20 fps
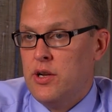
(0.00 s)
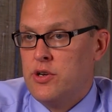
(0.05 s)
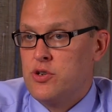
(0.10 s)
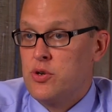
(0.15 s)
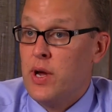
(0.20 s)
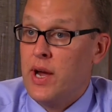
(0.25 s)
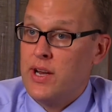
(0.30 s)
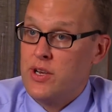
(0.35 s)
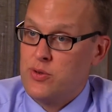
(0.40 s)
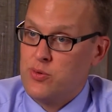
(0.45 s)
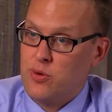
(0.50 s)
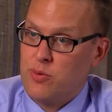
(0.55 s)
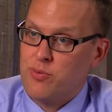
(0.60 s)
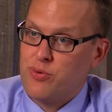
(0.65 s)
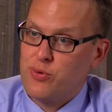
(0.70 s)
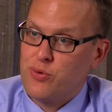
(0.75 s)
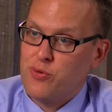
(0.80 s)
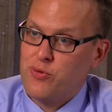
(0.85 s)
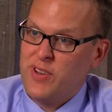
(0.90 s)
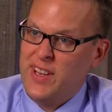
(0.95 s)
trying to
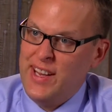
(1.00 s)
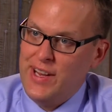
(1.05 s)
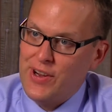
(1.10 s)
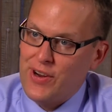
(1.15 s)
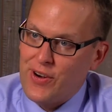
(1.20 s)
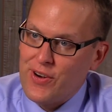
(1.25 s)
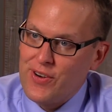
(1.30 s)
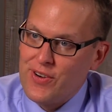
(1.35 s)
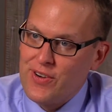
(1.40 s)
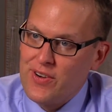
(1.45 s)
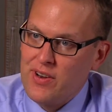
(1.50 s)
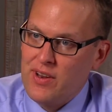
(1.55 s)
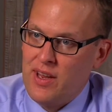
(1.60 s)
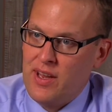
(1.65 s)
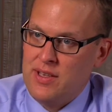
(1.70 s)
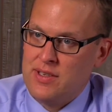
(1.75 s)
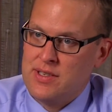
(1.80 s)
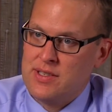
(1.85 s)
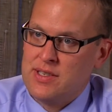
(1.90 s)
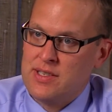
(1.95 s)
improve here,
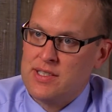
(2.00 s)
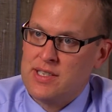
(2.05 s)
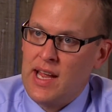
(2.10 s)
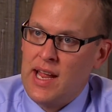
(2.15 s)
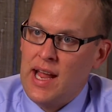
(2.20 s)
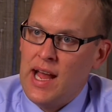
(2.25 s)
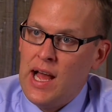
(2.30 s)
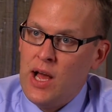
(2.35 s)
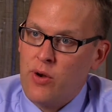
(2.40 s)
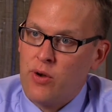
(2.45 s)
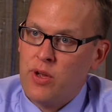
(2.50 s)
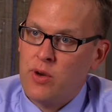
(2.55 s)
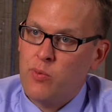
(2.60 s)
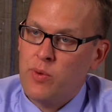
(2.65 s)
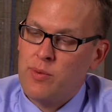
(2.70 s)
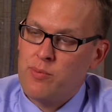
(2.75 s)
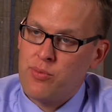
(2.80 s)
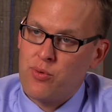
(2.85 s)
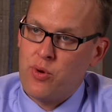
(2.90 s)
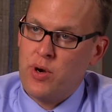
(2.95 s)
is to say, how can
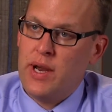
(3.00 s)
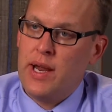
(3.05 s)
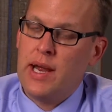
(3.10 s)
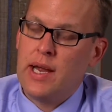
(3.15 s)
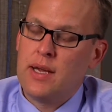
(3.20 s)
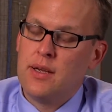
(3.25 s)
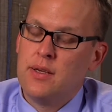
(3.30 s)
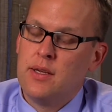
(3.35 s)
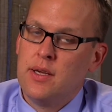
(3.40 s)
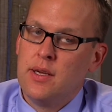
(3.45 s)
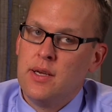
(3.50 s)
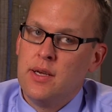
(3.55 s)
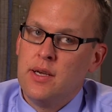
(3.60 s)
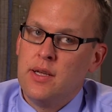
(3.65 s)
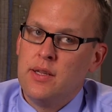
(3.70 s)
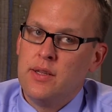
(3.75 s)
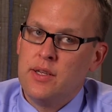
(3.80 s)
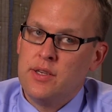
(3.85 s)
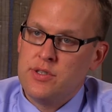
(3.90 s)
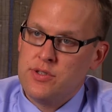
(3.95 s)
we bring
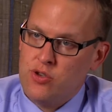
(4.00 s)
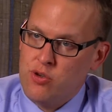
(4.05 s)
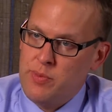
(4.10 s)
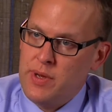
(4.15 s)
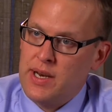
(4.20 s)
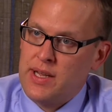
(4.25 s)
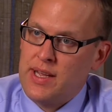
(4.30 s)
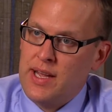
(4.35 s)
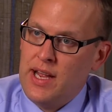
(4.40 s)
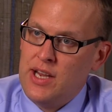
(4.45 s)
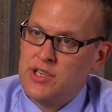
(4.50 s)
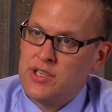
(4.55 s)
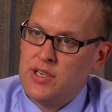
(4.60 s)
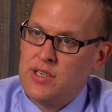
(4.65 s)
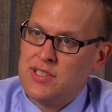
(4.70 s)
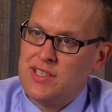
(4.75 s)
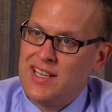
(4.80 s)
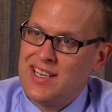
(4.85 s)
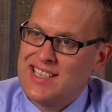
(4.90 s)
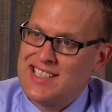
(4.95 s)
these new
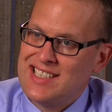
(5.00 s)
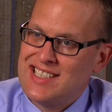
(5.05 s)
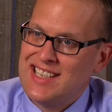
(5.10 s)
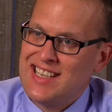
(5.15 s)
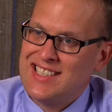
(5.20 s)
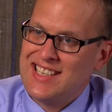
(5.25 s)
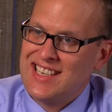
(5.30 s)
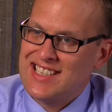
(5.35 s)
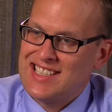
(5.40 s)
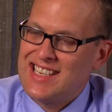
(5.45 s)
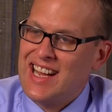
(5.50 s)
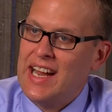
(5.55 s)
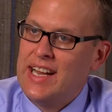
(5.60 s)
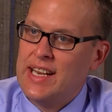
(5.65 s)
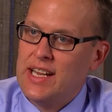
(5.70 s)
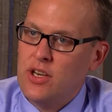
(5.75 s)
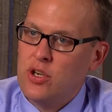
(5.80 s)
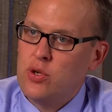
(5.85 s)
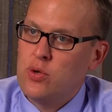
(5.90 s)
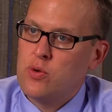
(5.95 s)
medications, these
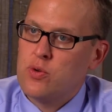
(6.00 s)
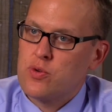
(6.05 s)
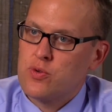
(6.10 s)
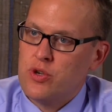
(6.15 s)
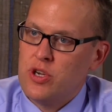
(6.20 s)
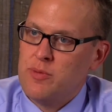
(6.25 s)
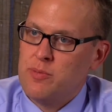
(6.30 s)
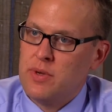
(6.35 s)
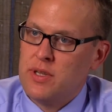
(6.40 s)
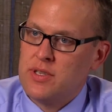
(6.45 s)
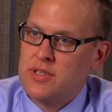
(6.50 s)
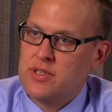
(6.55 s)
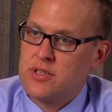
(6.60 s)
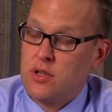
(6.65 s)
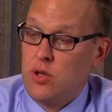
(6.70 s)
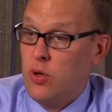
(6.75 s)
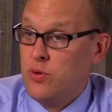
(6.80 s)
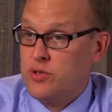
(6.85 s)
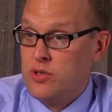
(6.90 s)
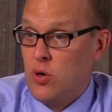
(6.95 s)
exciting new treatments
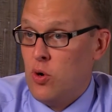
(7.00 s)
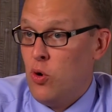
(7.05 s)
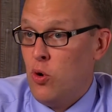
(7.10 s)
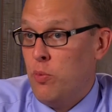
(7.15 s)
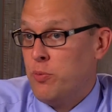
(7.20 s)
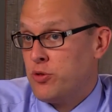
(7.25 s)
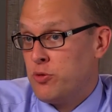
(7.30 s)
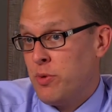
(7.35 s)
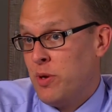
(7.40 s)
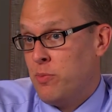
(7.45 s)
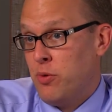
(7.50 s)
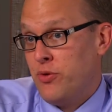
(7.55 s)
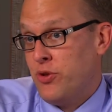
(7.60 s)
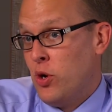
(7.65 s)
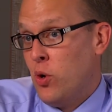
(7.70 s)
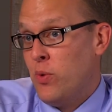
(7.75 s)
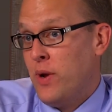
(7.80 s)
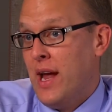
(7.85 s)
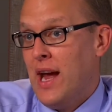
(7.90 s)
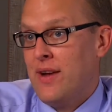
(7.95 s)
close to home so people
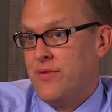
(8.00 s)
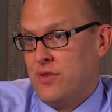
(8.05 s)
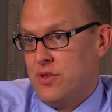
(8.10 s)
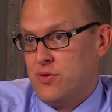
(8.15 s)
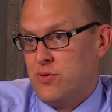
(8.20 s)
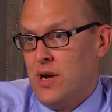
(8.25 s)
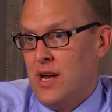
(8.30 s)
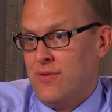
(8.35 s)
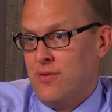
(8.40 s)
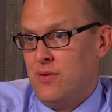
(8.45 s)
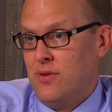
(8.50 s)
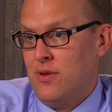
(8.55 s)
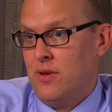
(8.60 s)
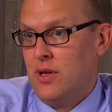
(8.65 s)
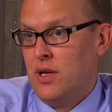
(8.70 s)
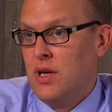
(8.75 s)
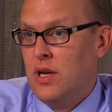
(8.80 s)
don't have to travel?